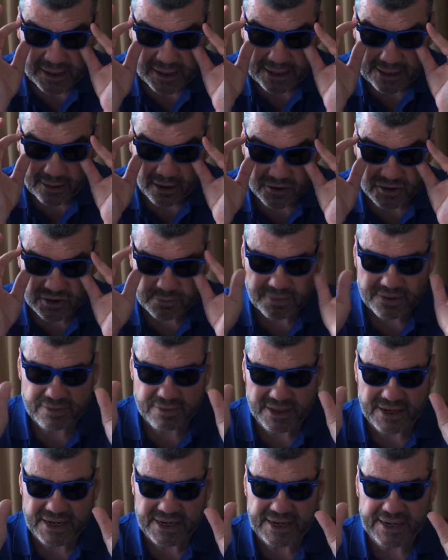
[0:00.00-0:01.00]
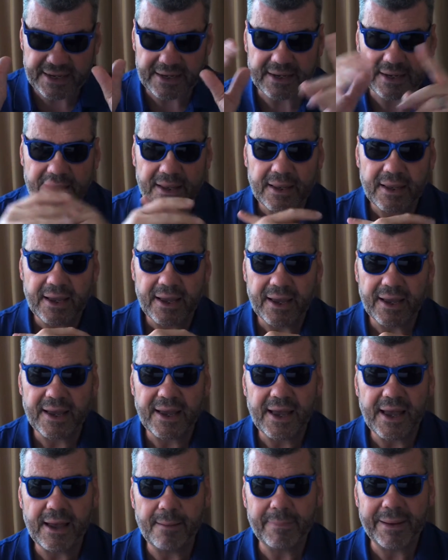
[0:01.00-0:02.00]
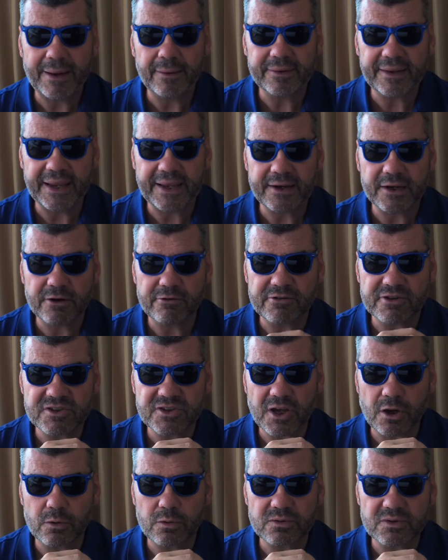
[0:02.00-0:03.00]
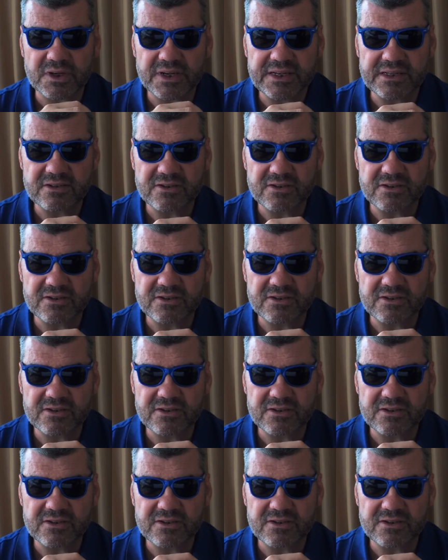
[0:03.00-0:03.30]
I should be thinking about getting a result